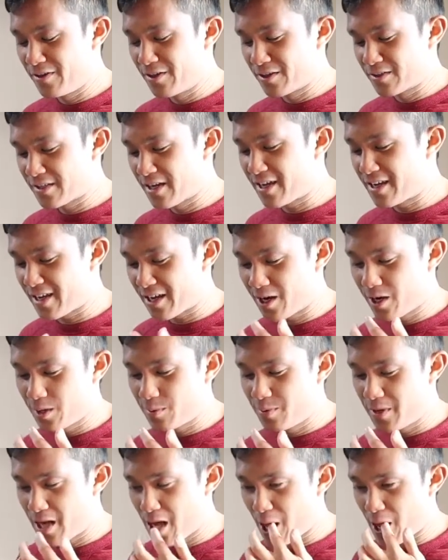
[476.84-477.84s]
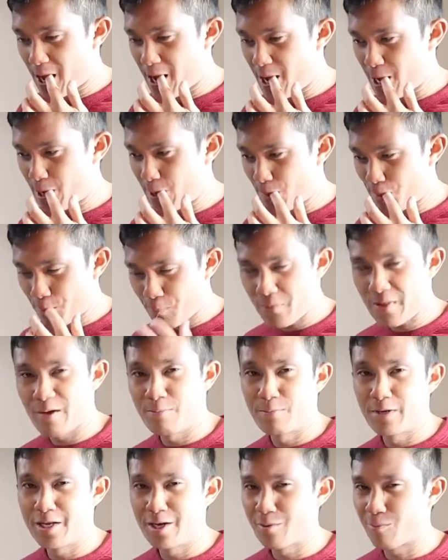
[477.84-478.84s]
feels like it could be a nice
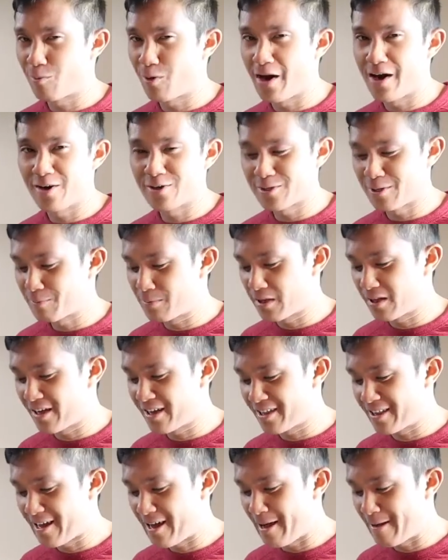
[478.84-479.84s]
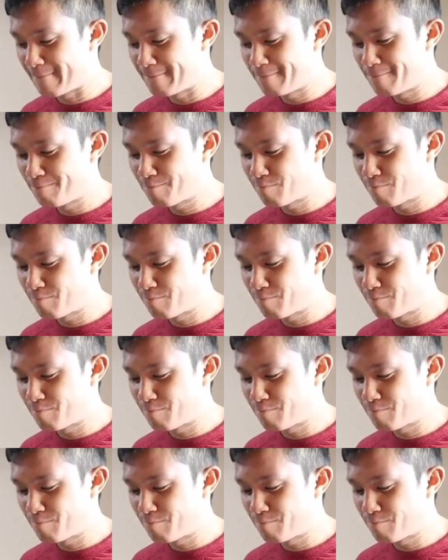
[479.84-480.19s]
medium rare or something like that.